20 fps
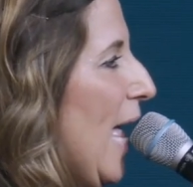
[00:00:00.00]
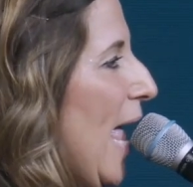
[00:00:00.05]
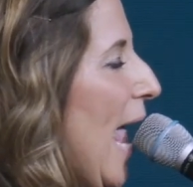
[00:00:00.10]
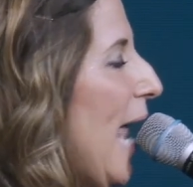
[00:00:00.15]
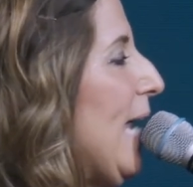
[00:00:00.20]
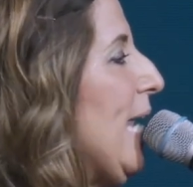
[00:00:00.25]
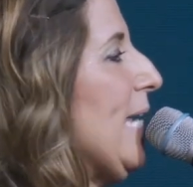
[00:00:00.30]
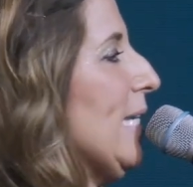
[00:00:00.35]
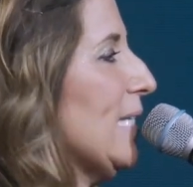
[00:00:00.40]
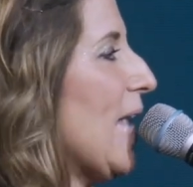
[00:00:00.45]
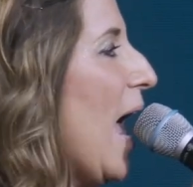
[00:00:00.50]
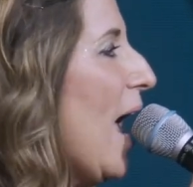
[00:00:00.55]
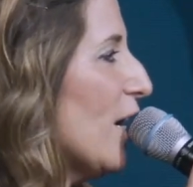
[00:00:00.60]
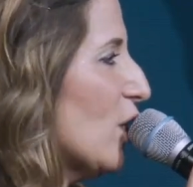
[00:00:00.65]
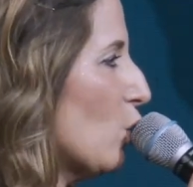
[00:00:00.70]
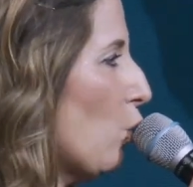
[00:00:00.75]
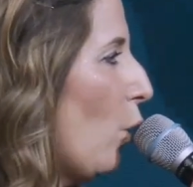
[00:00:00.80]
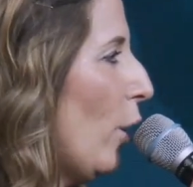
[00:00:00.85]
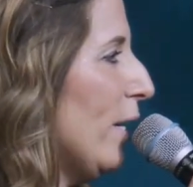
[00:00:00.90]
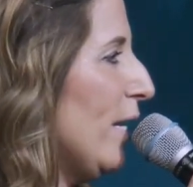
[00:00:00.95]
and his
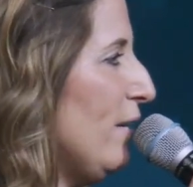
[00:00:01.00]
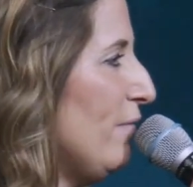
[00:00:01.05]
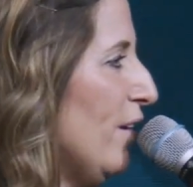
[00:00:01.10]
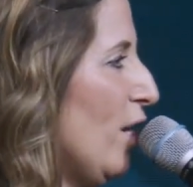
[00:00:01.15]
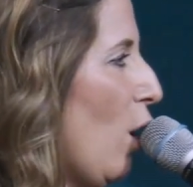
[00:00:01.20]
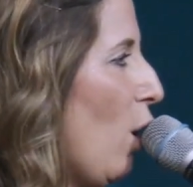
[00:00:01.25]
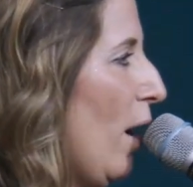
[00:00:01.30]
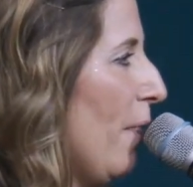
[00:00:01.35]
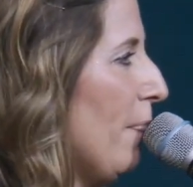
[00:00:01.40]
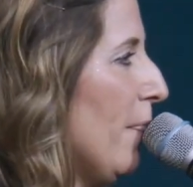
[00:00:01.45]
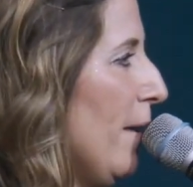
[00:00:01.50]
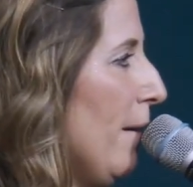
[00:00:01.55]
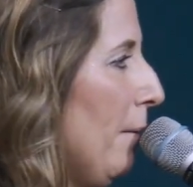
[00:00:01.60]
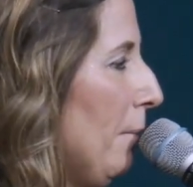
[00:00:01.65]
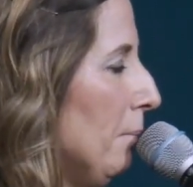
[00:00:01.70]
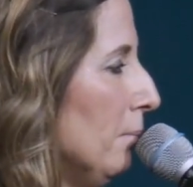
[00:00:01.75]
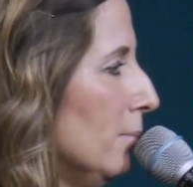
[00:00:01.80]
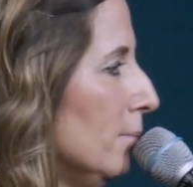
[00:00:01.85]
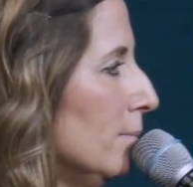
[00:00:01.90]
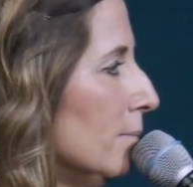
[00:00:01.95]
eyes weren't even on
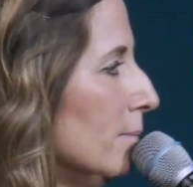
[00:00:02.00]
them.